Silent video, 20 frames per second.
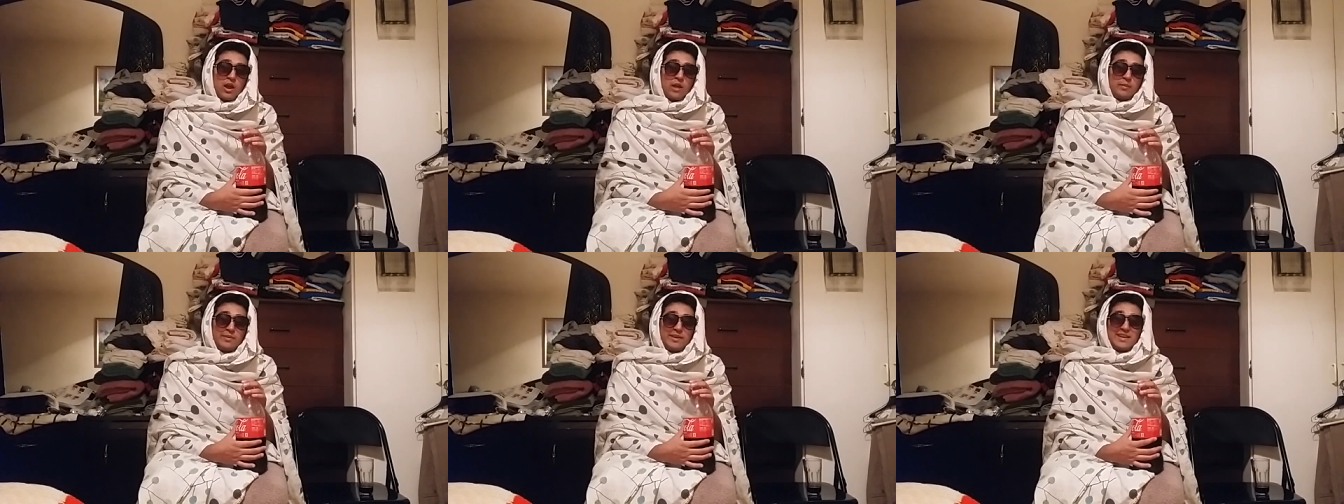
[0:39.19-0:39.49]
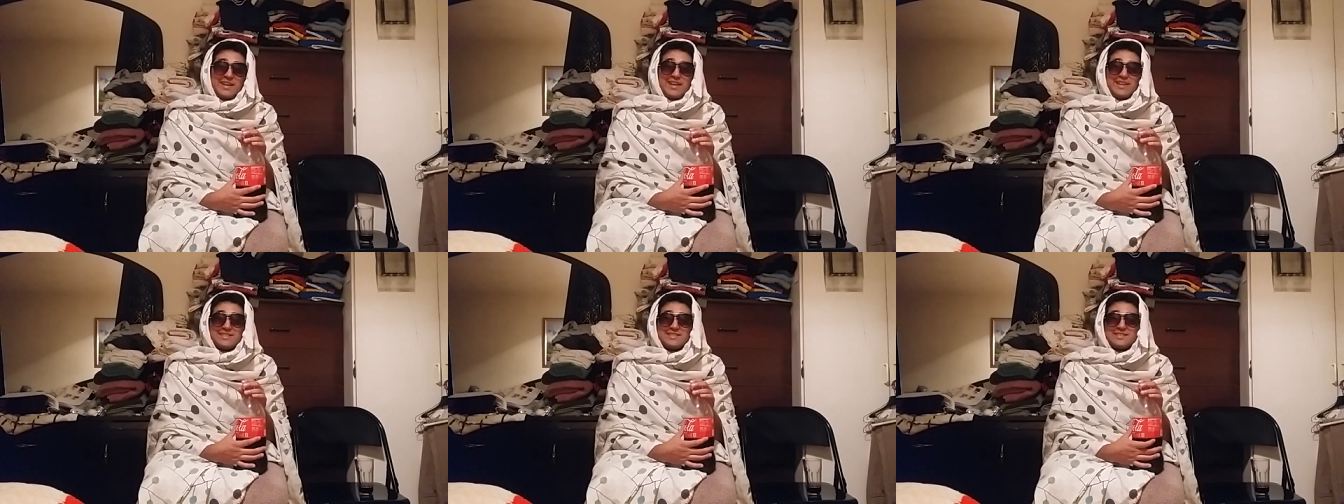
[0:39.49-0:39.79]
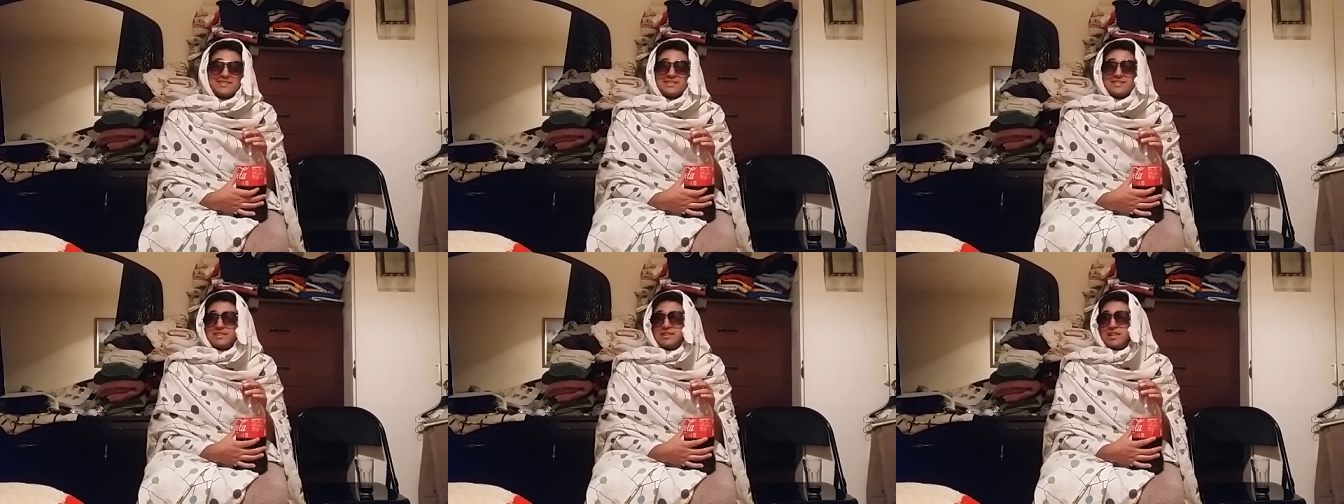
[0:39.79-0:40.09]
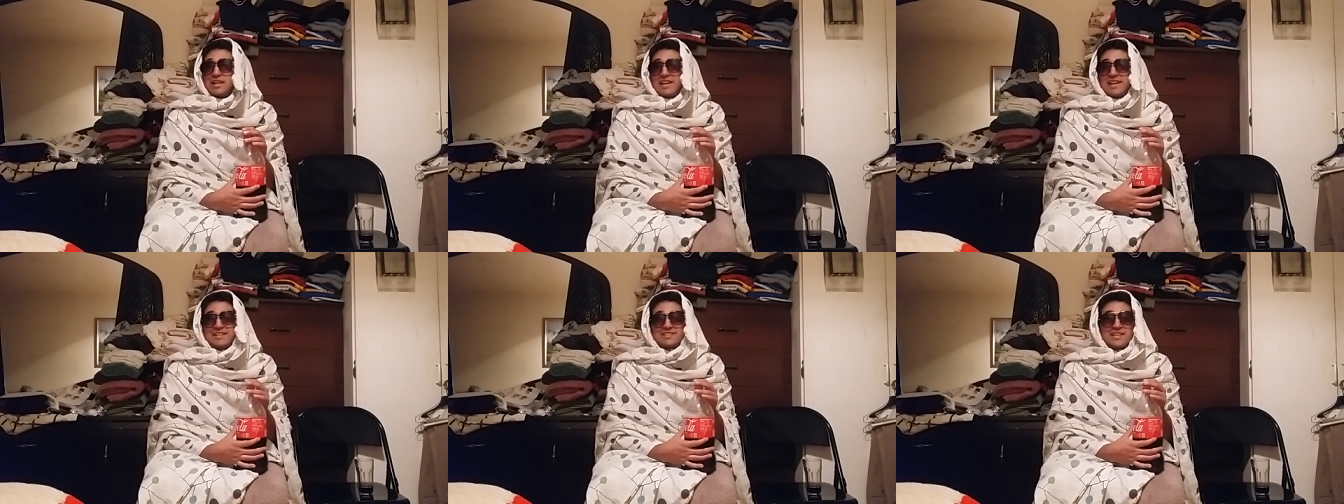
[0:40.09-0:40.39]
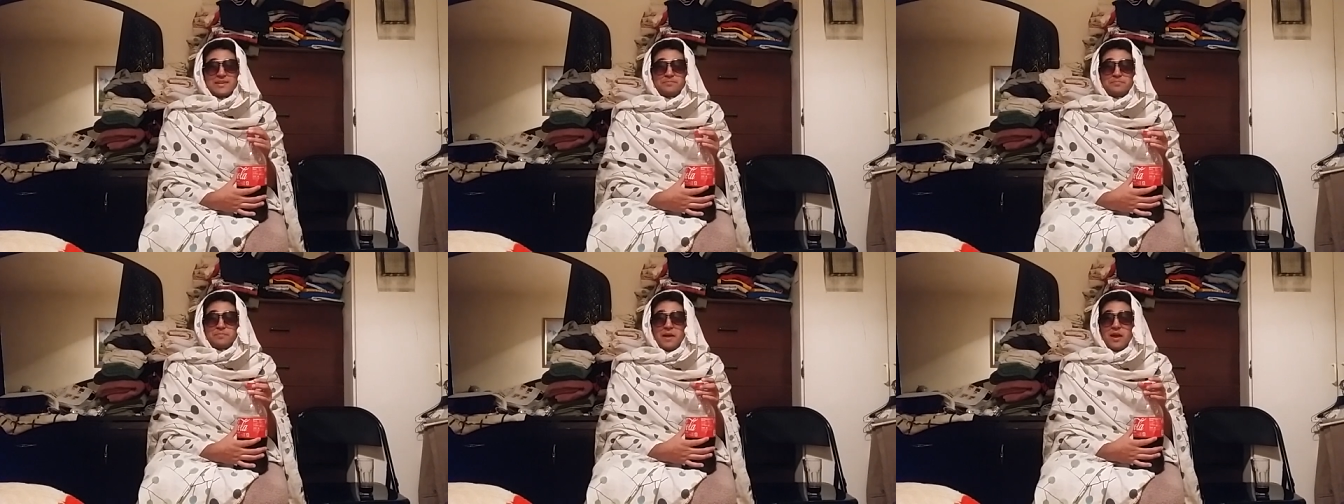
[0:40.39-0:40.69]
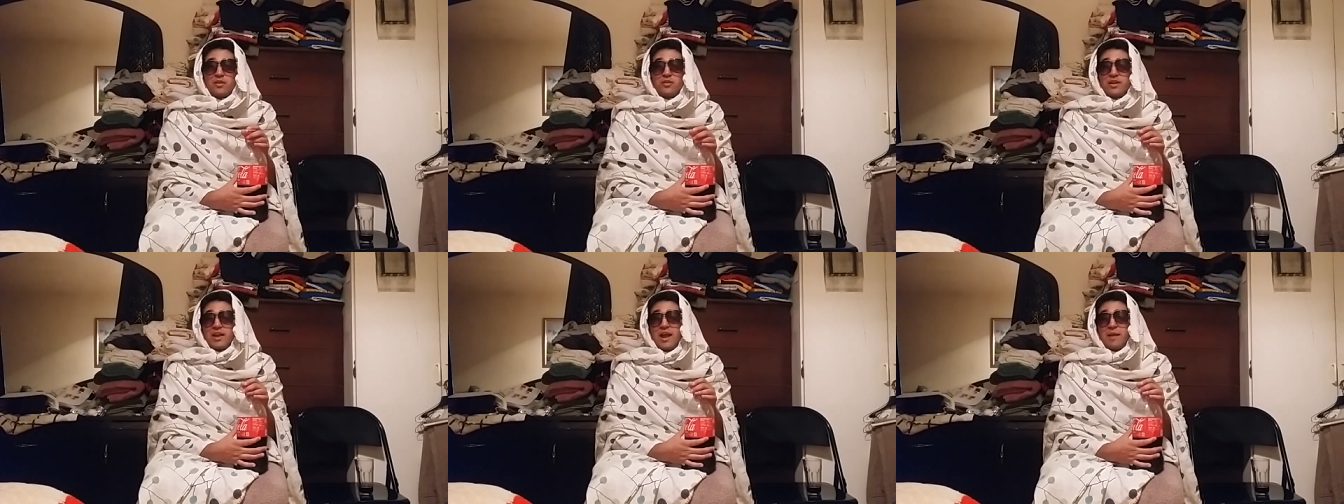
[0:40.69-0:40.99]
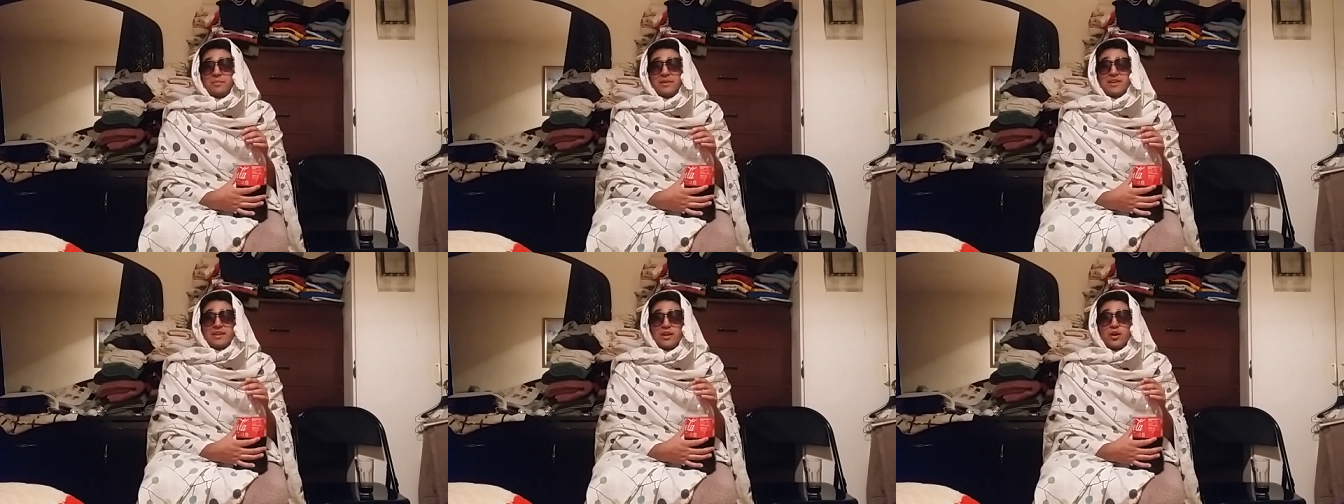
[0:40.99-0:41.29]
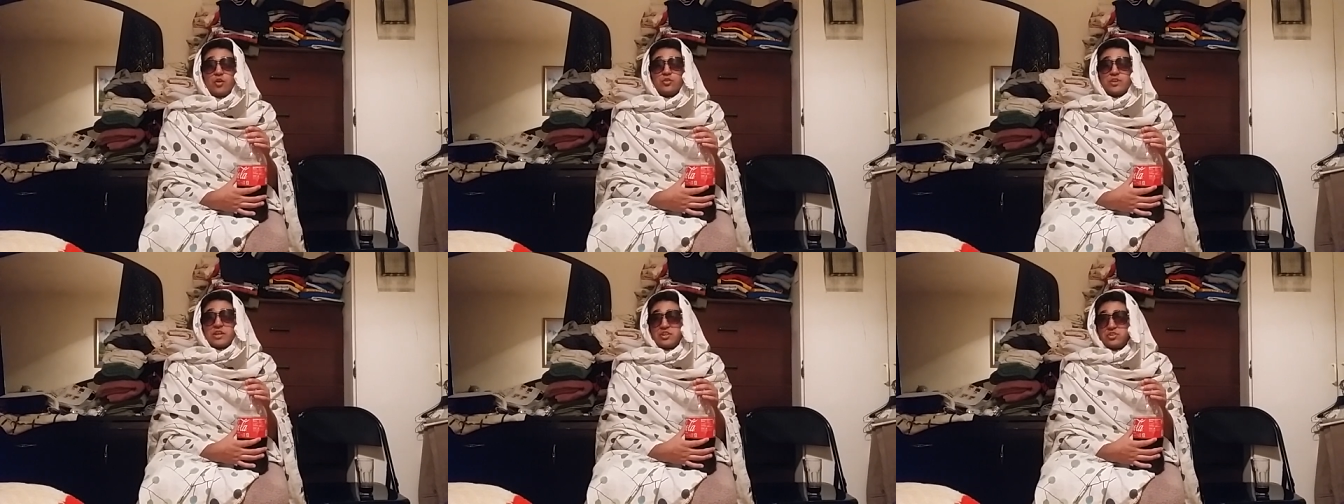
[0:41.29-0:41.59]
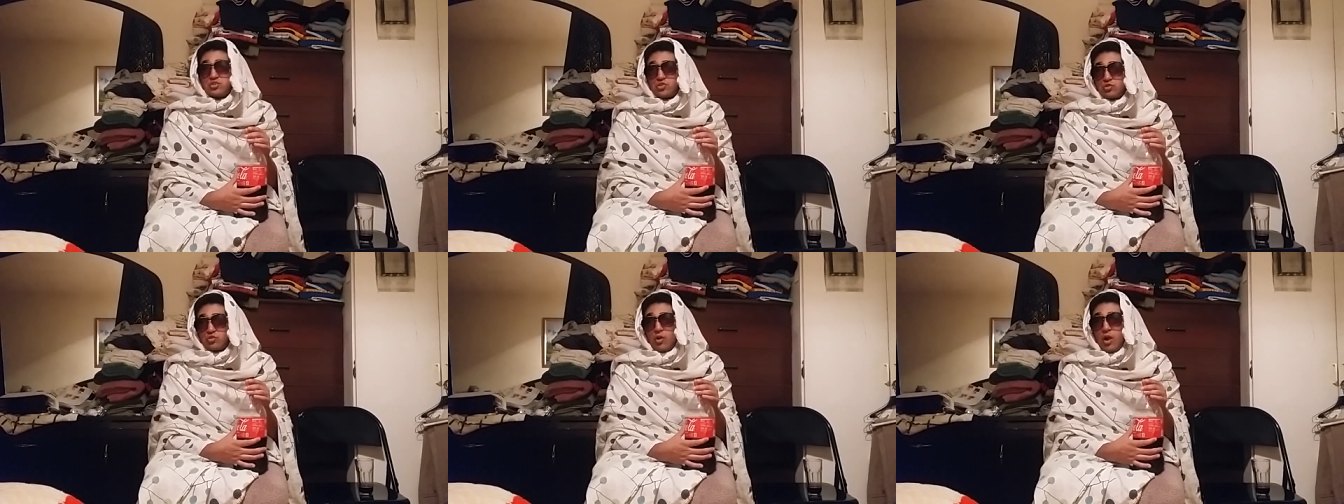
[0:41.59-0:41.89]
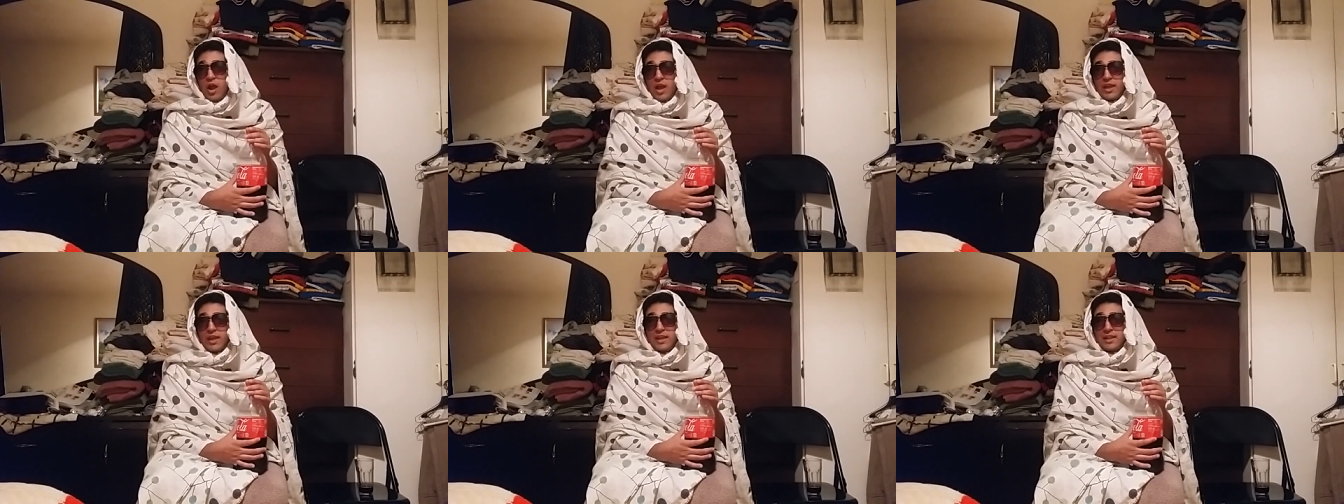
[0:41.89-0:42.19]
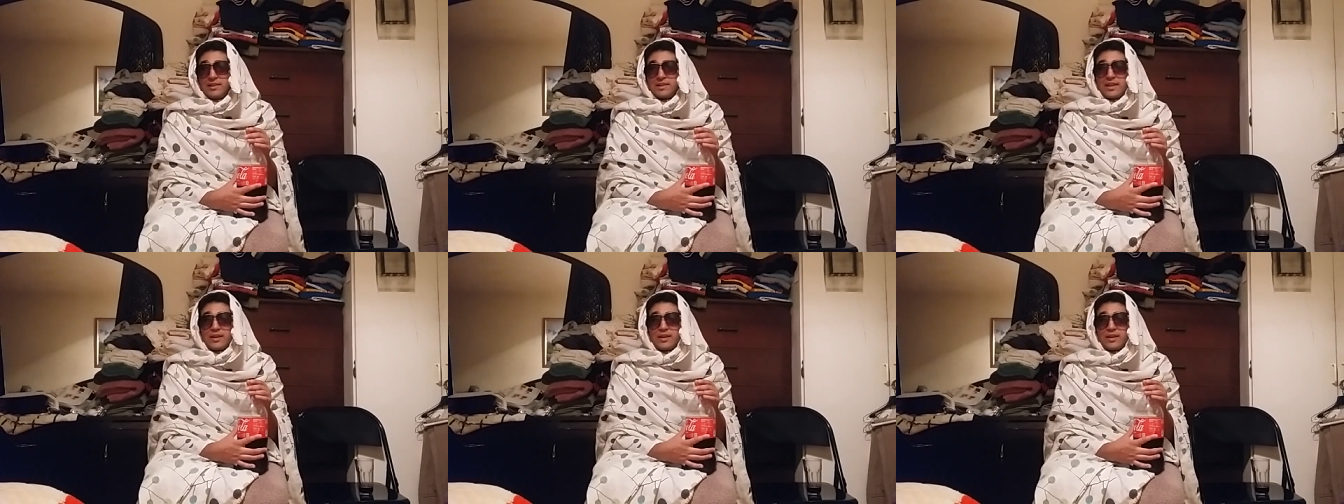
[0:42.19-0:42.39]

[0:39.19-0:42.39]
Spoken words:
I mean, is it better? I mean, are they trying?